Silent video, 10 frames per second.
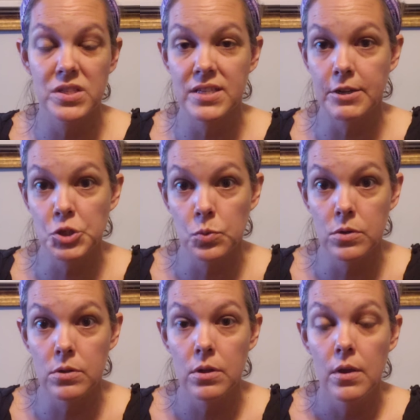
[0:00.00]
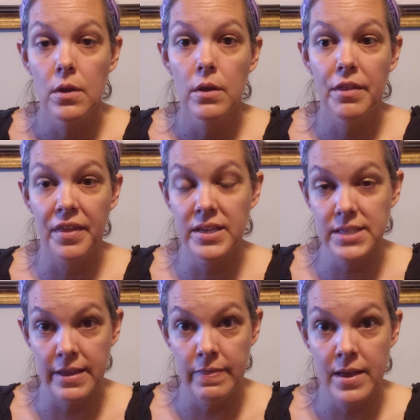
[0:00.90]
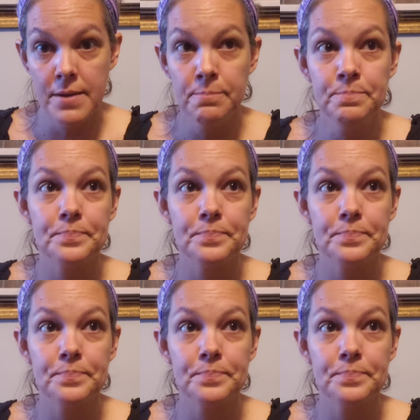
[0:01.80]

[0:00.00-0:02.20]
sexual things in them